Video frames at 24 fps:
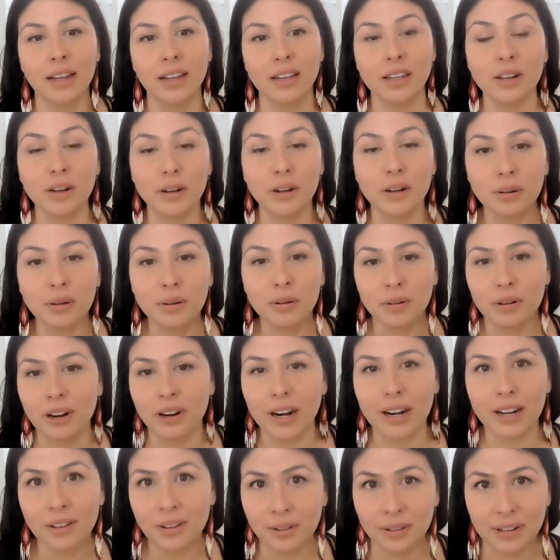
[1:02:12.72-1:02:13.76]
you know, who are
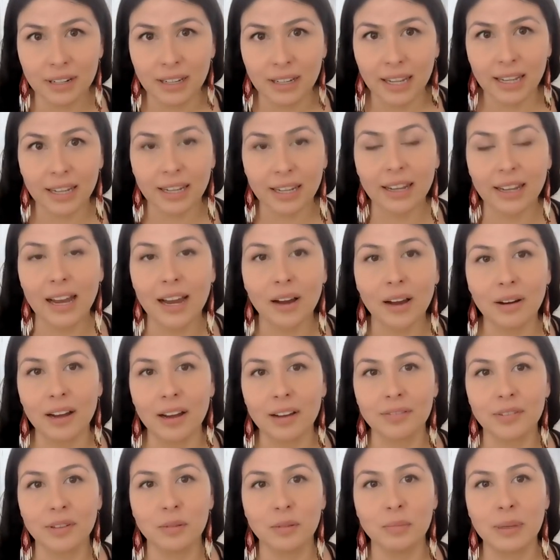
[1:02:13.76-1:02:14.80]
you and like how
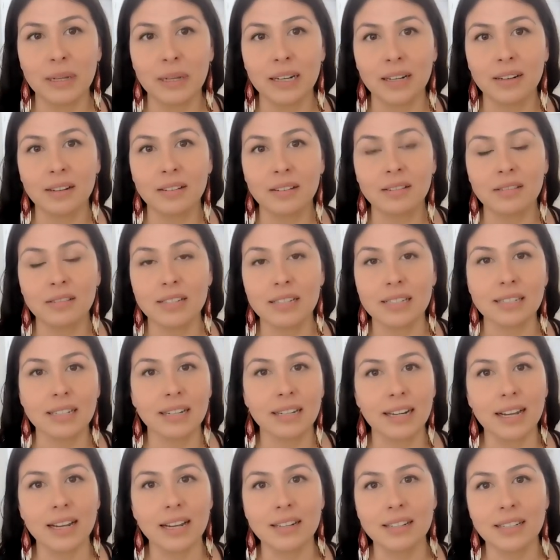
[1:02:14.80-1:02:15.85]
have you been
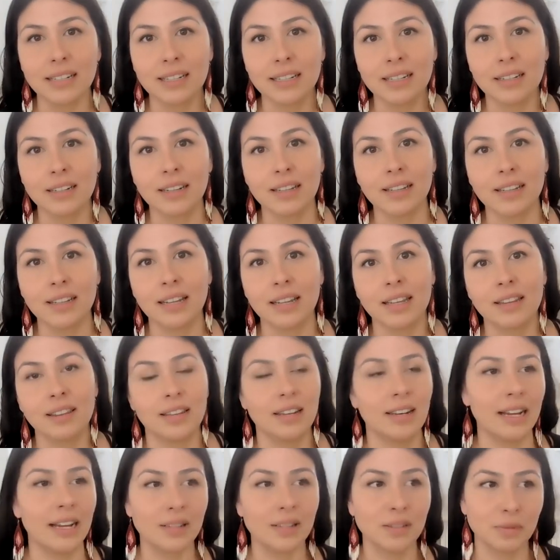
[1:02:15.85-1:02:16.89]
disconnected, and then the
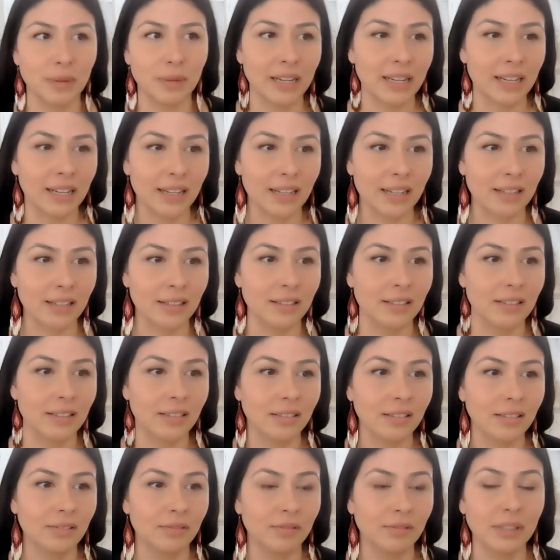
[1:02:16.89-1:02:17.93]
next week is
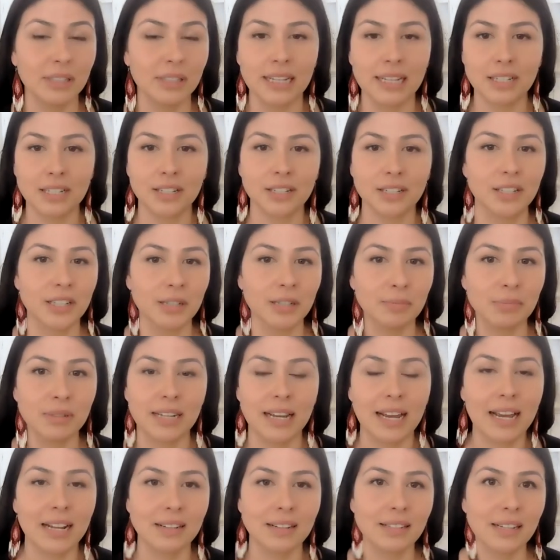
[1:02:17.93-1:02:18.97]
relationships to
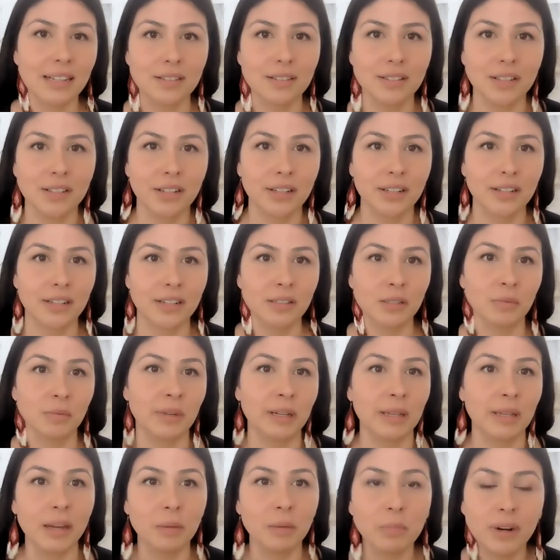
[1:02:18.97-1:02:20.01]
ancestors.
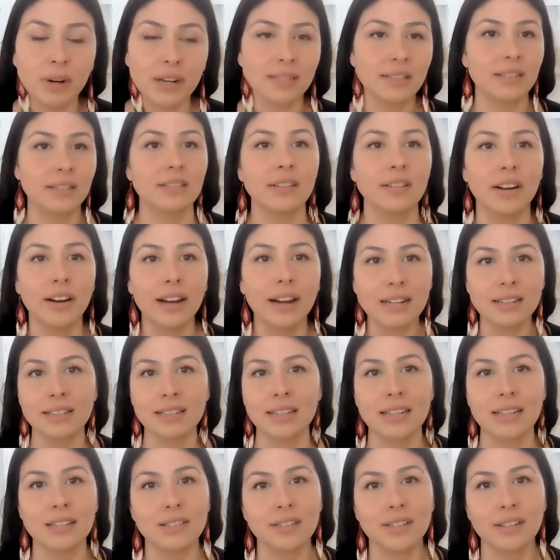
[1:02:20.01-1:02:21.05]
We like presence our
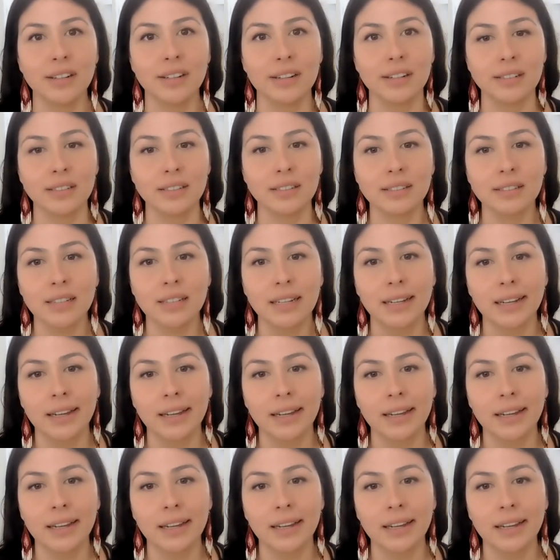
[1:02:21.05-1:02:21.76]
ancestors,